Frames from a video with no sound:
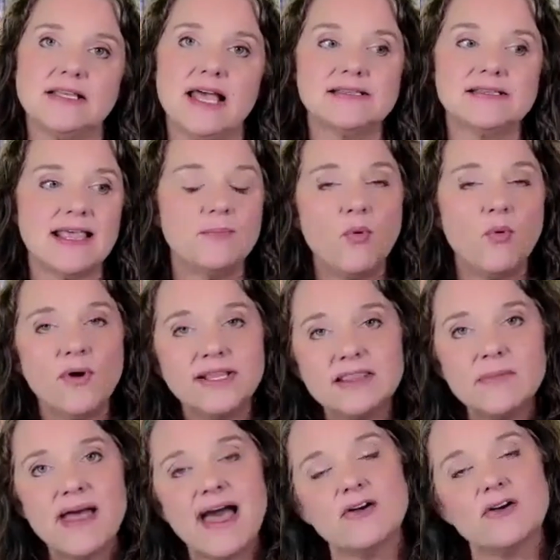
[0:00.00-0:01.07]
As they point
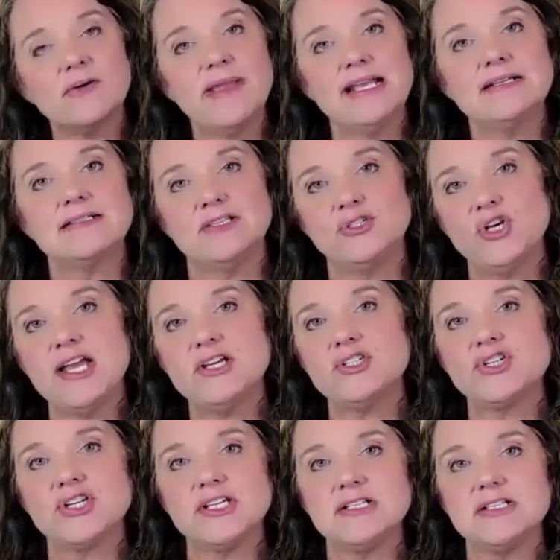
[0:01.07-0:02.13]
them out or make
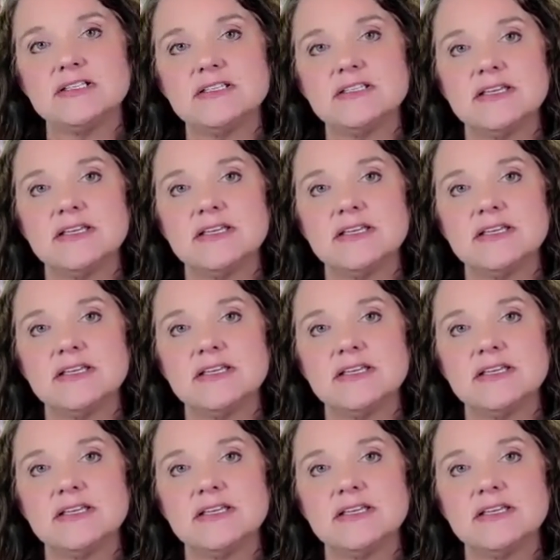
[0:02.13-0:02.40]
suggestions,